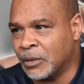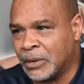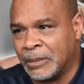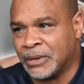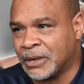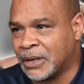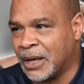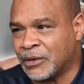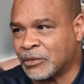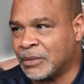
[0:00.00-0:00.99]
when I'm in the
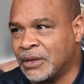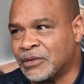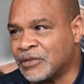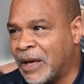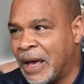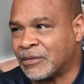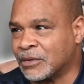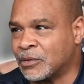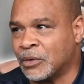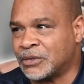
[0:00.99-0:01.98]
classroom and he's just
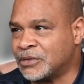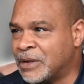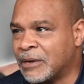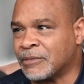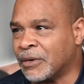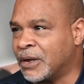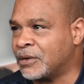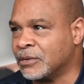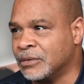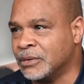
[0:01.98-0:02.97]
asking questions, not
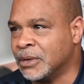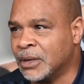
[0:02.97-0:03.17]
afraid to